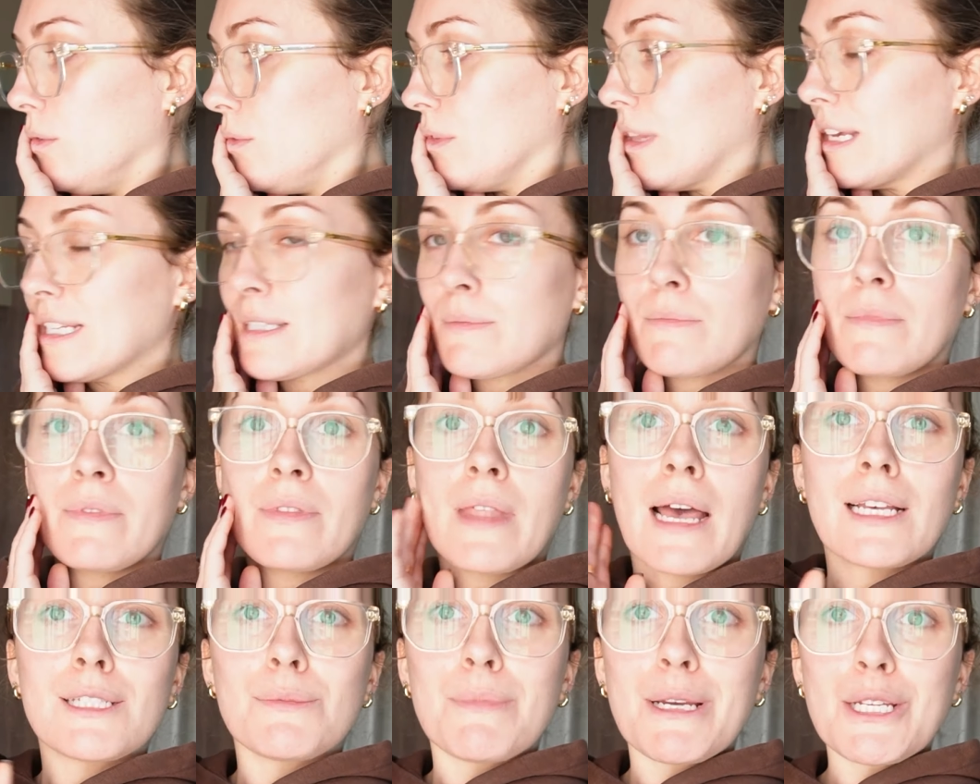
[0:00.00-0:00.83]
that's,
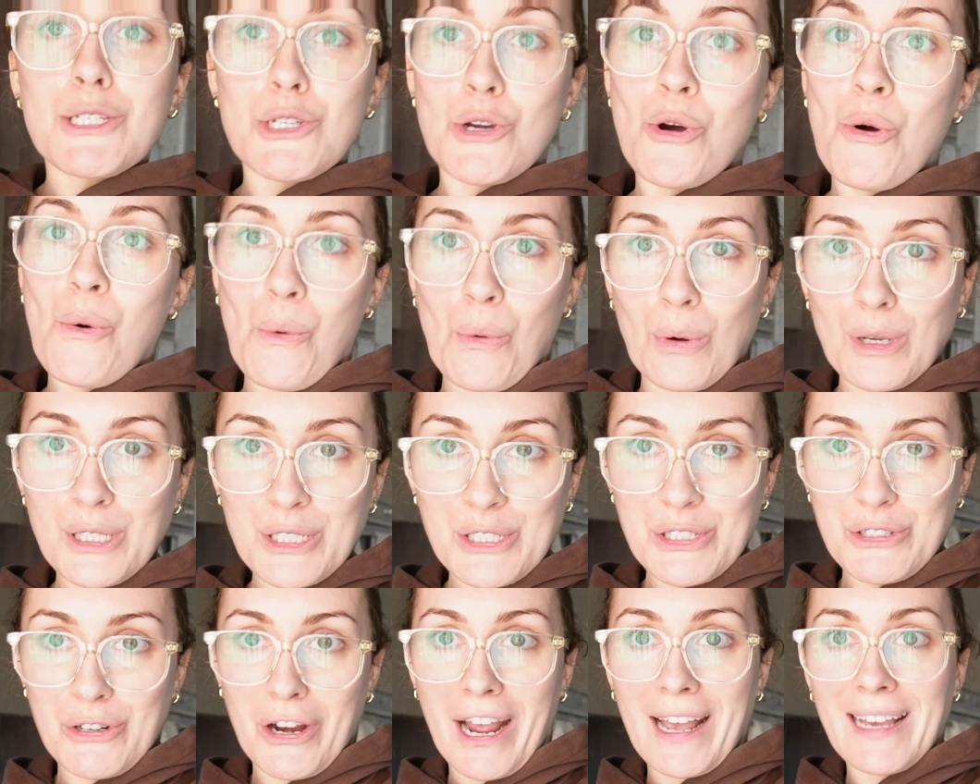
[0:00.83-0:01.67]
that's my
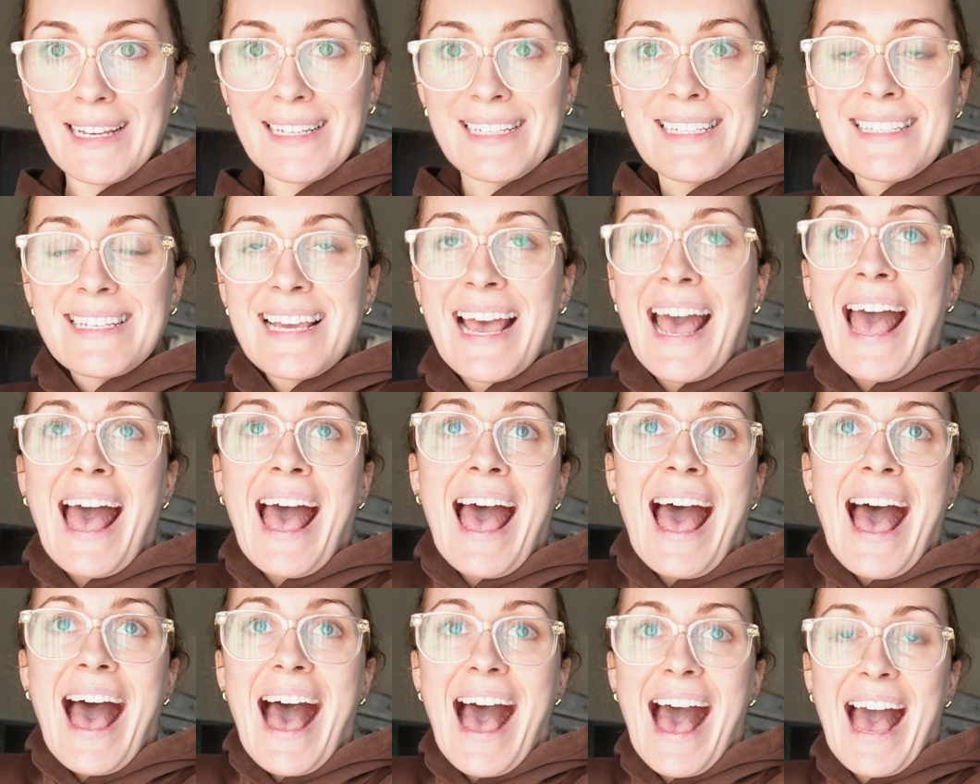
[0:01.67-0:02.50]
toast, right?
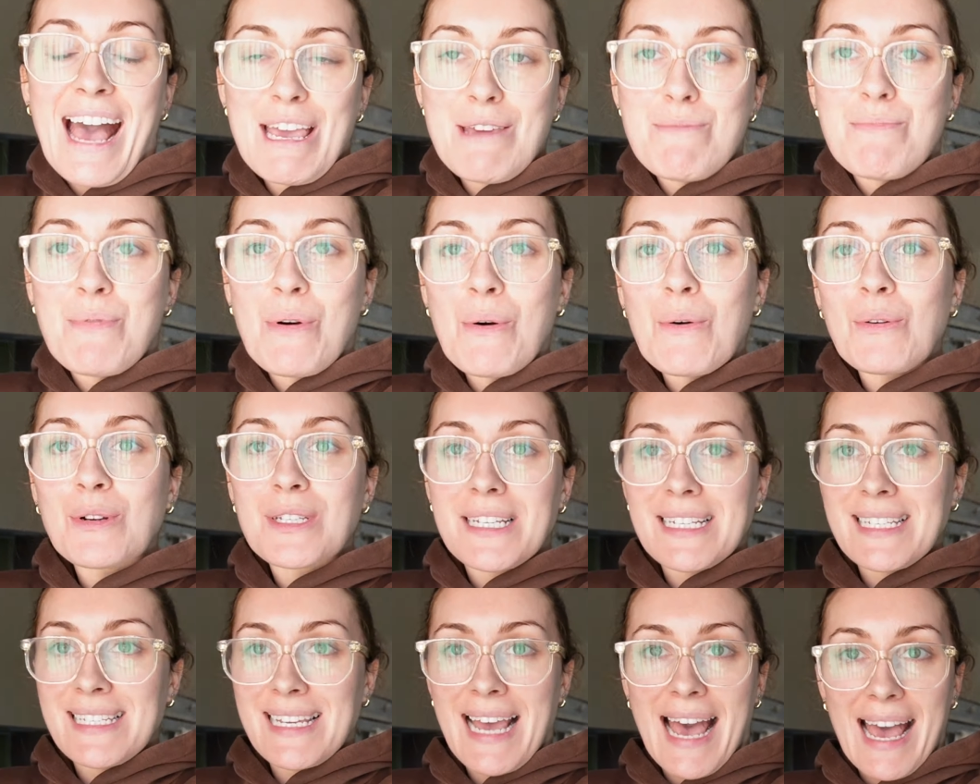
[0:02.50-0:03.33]
I
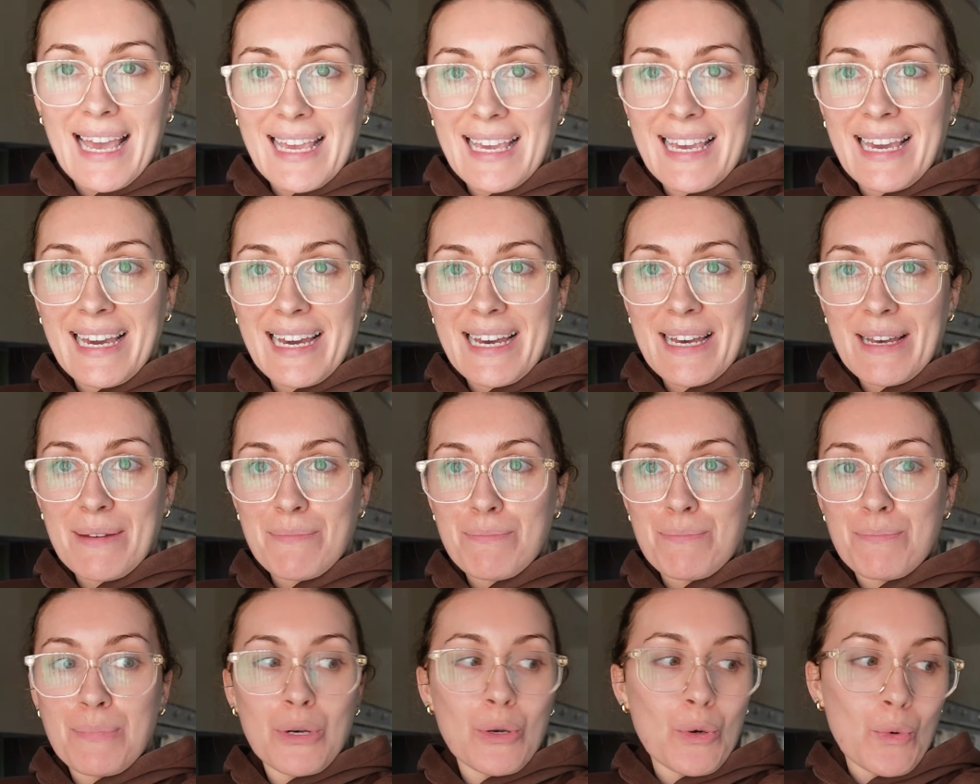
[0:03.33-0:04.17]
bought a
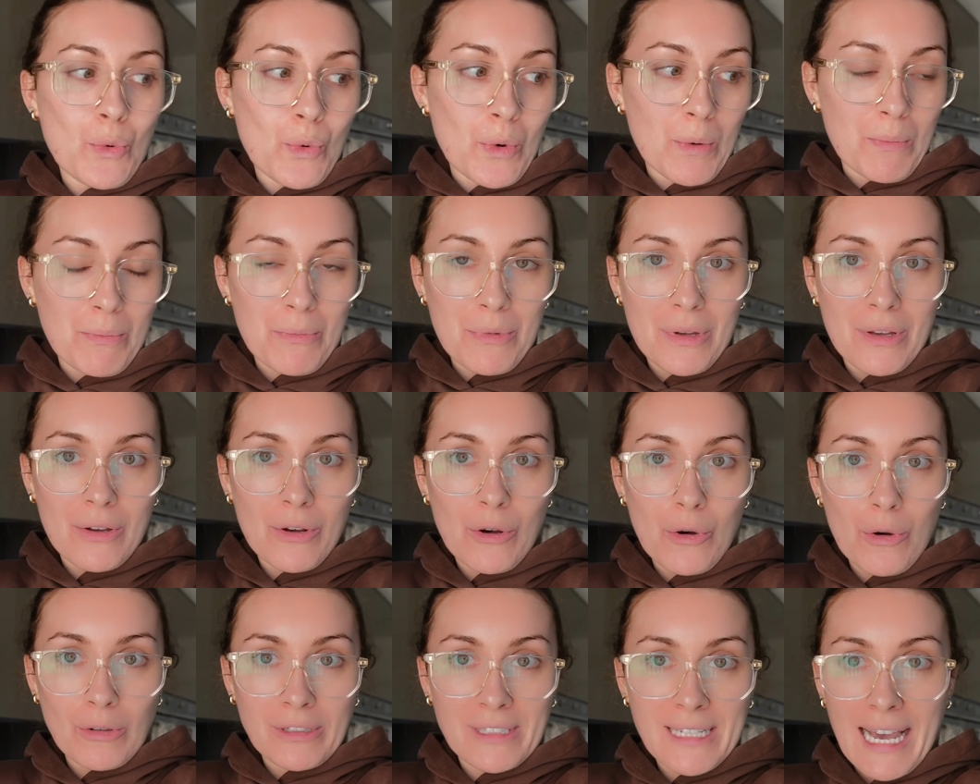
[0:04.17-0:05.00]
tiger bloom
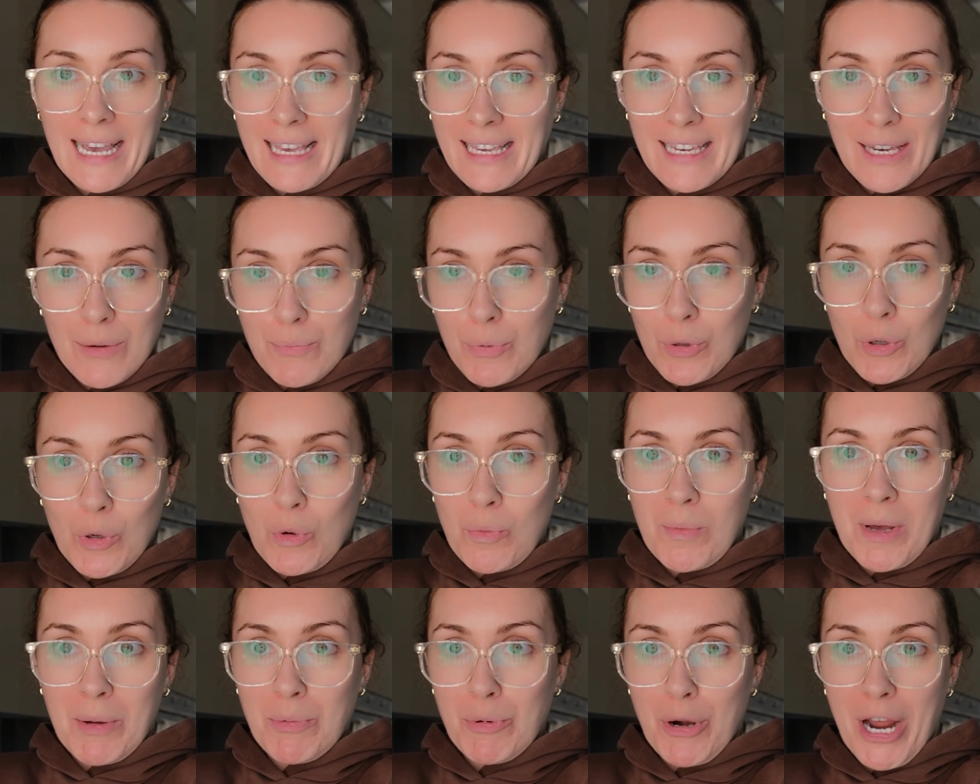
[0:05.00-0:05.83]
or tiger
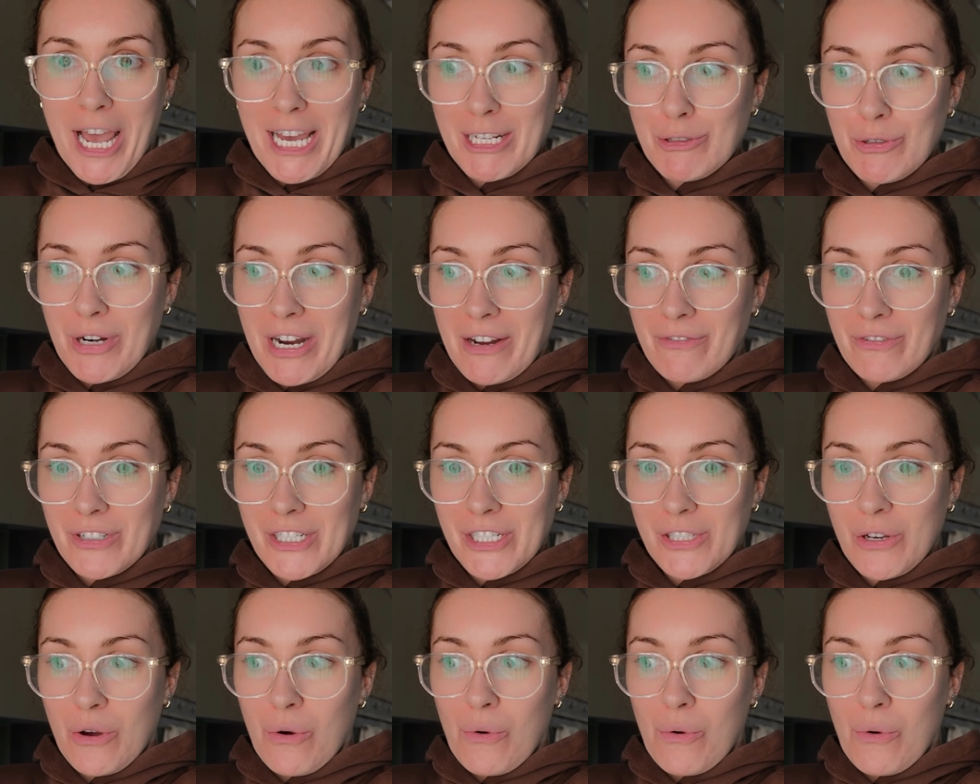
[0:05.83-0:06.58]
bloomer bread, whatever it's